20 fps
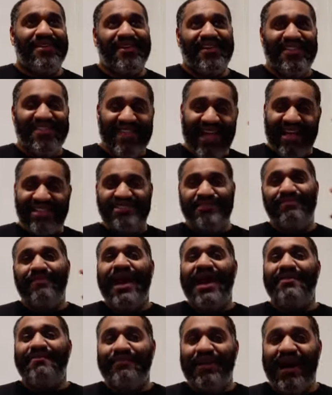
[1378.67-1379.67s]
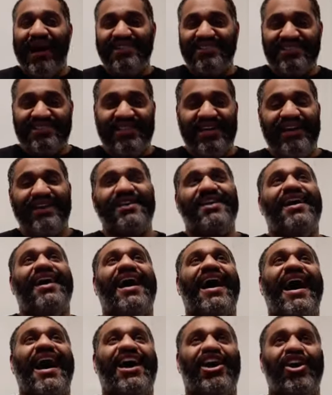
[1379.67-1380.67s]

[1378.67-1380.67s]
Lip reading: That's my mindset. I